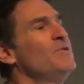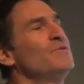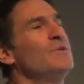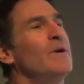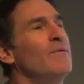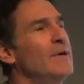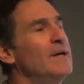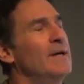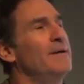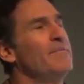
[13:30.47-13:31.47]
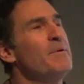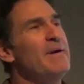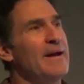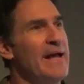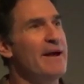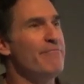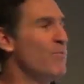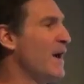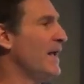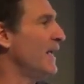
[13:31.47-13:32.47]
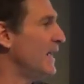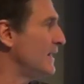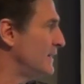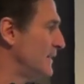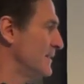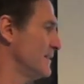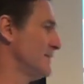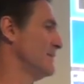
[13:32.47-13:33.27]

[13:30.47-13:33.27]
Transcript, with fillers: So uh, we're about halfway, and